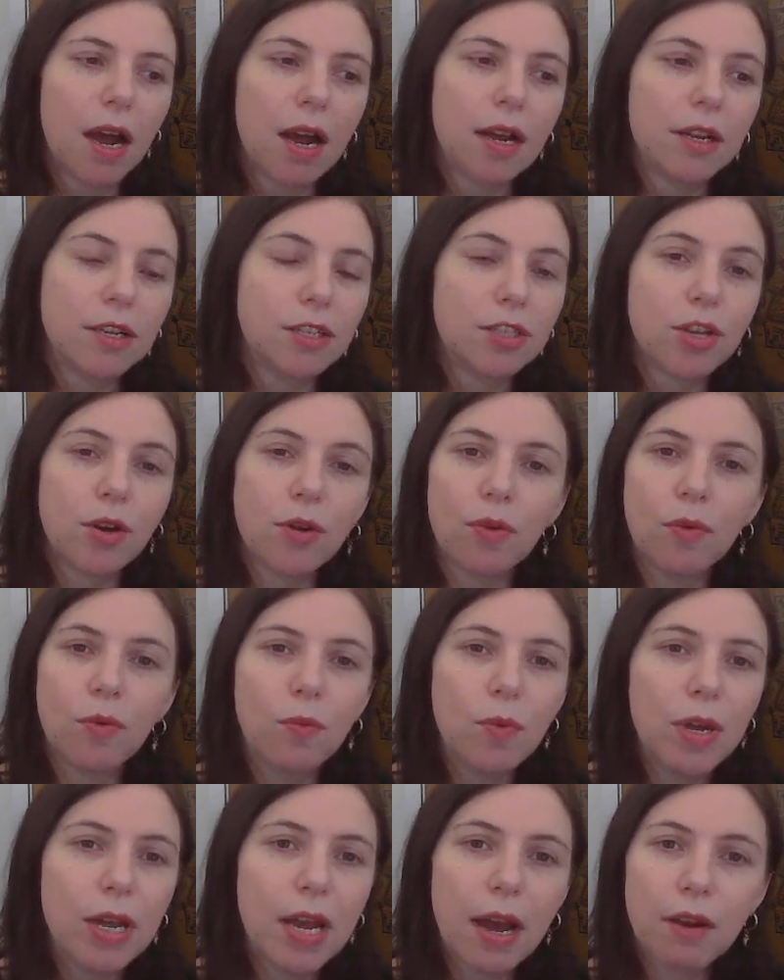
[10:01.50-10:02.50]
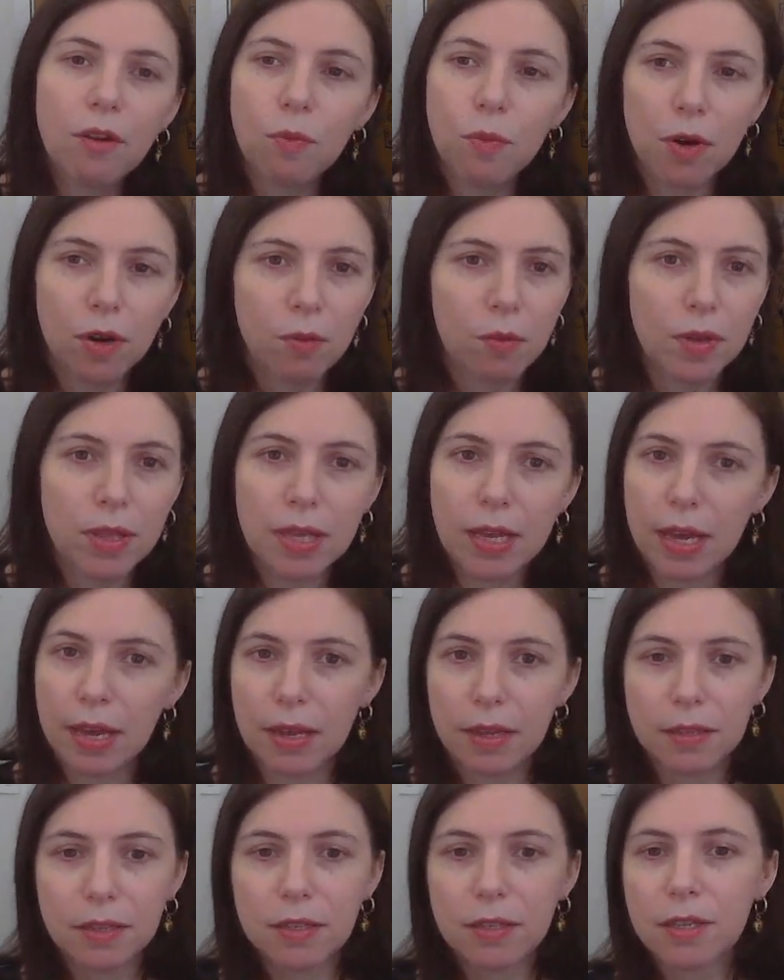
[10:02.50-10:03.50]
So we had to work with
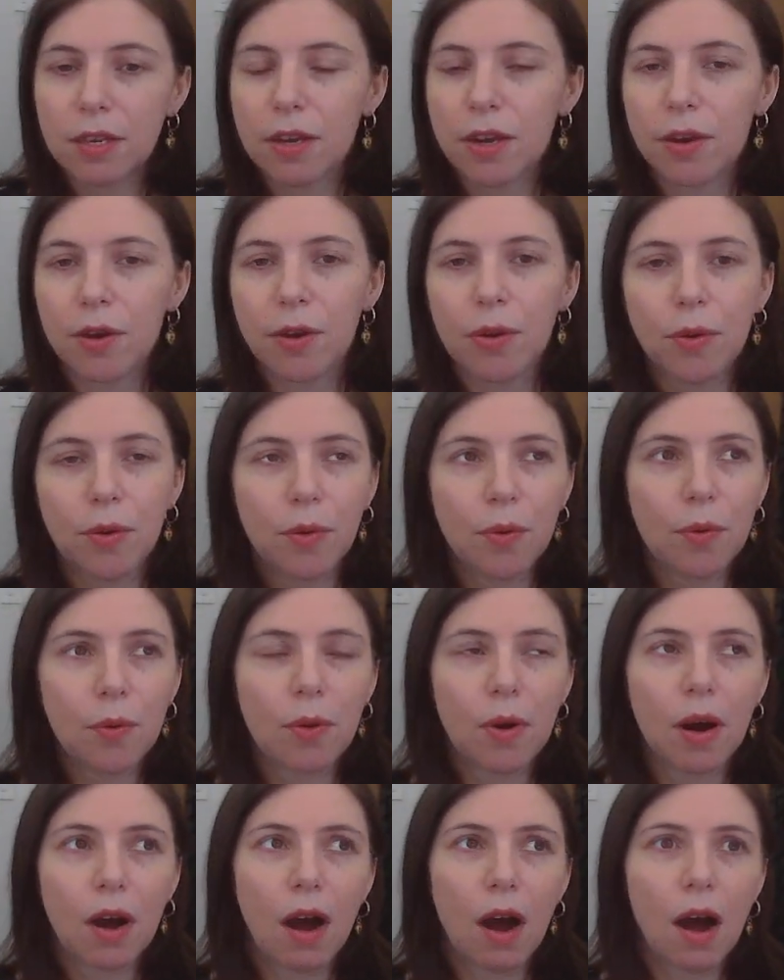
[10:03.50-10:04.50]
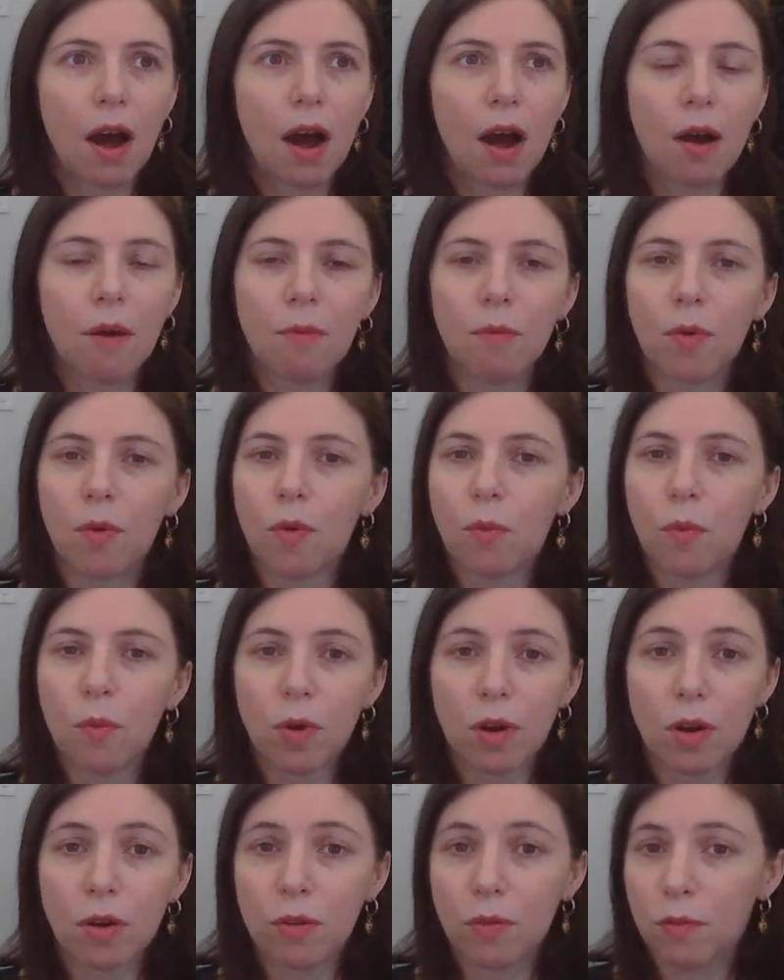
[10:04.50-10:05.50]
kids who
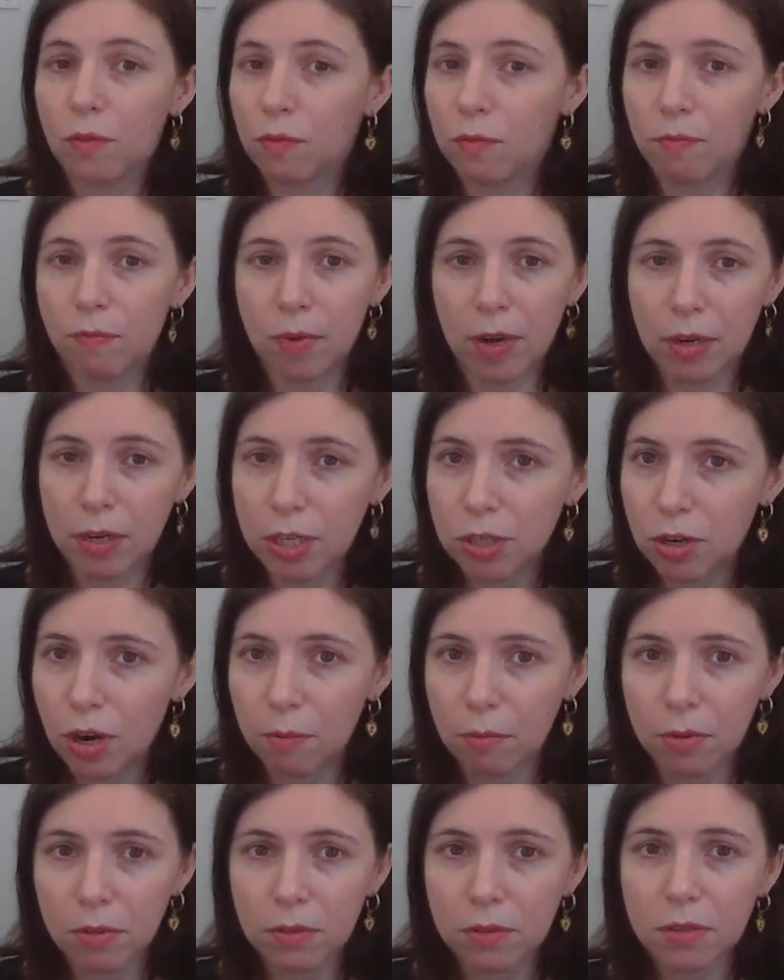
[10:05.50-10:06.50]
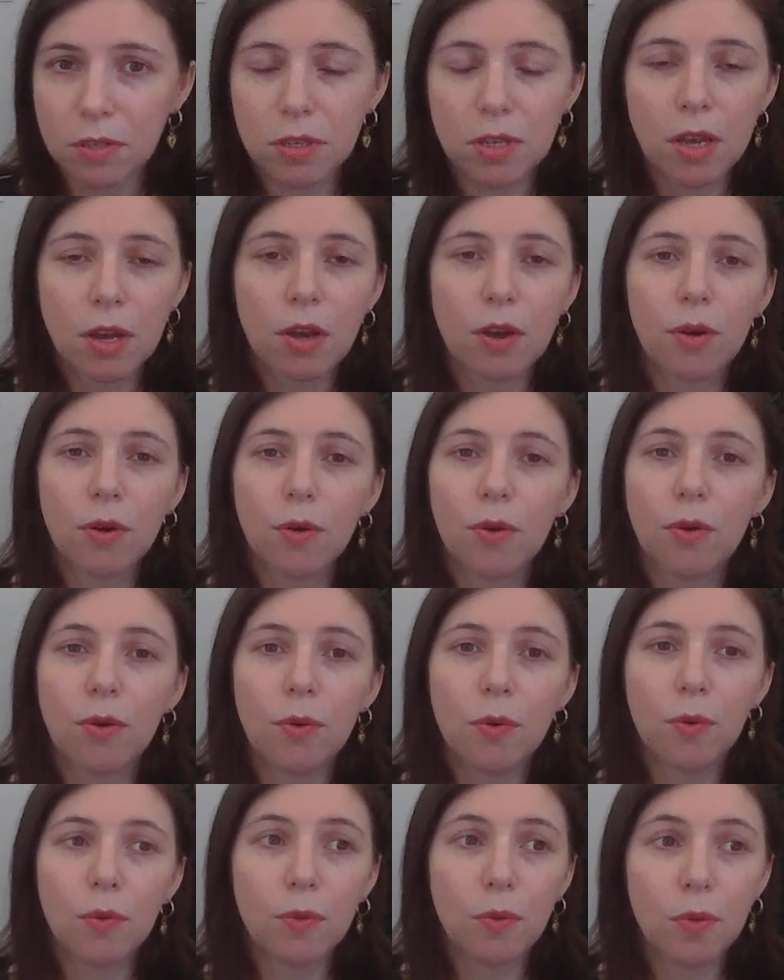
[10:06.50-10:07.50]
were very troubled,
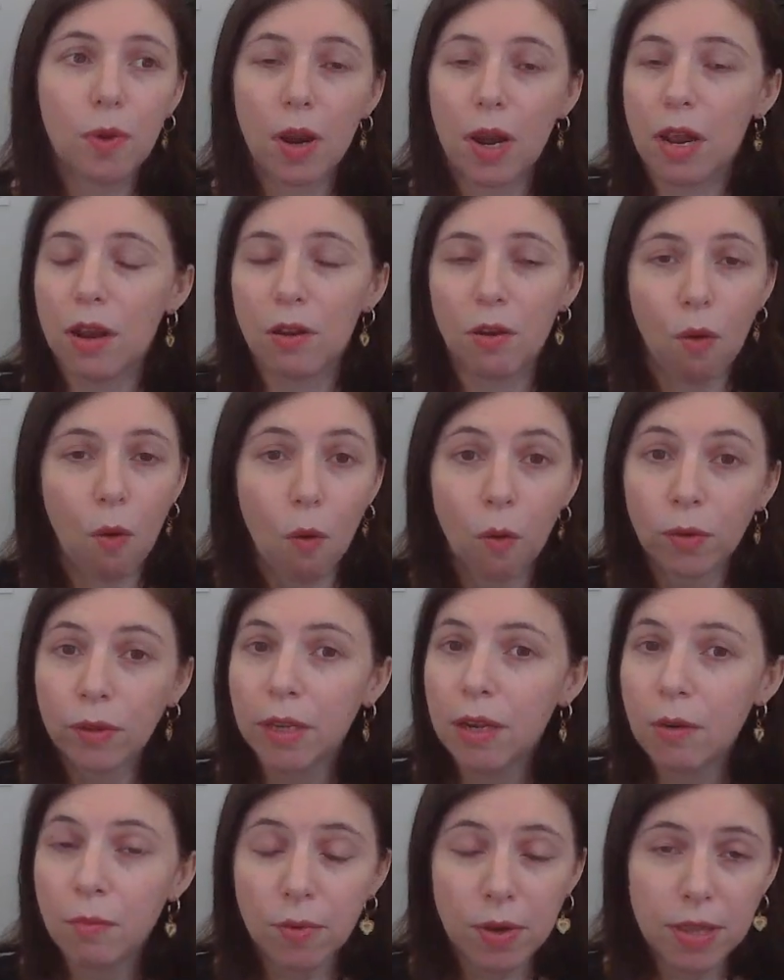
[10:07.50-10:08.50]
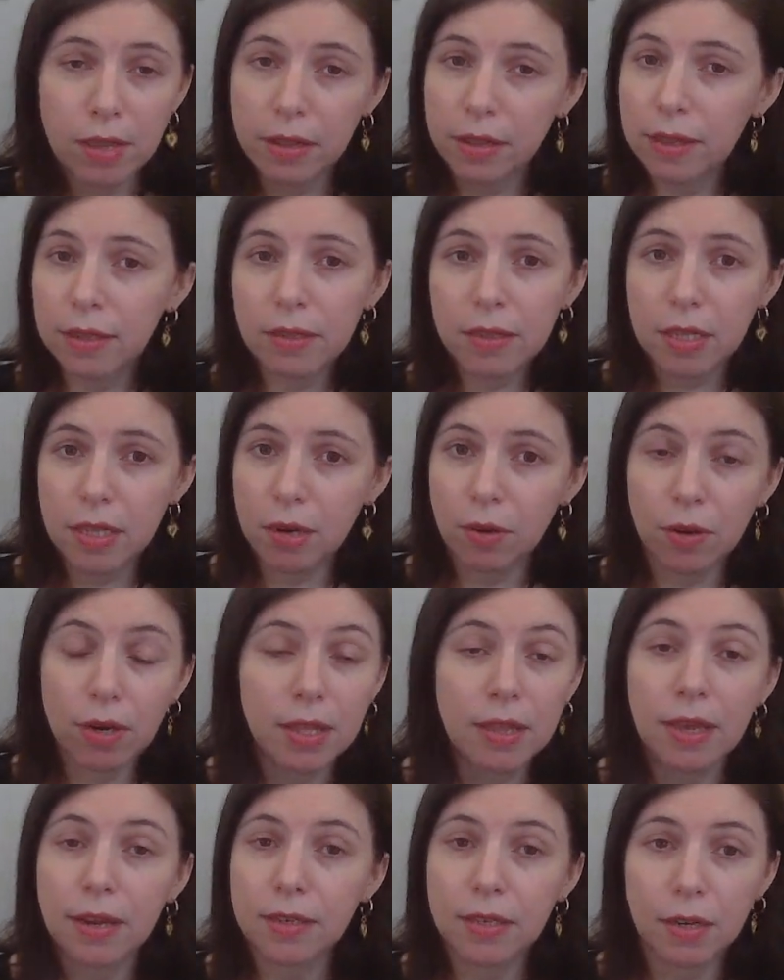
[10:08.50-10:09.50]
who only within this theory
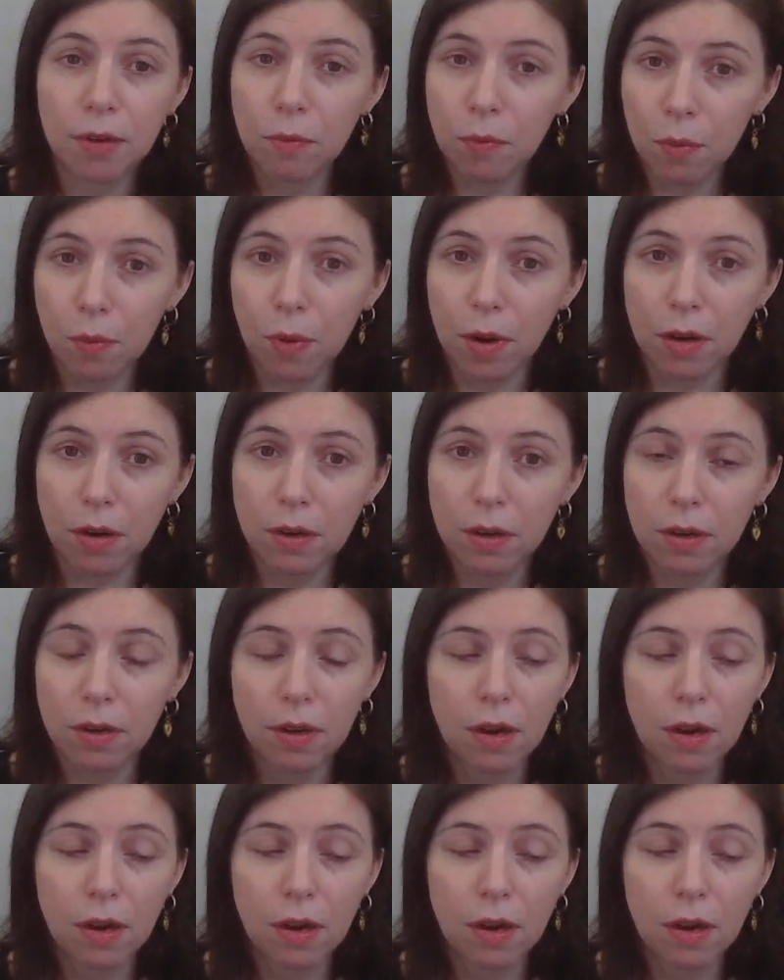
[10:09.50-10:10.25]
that didn't work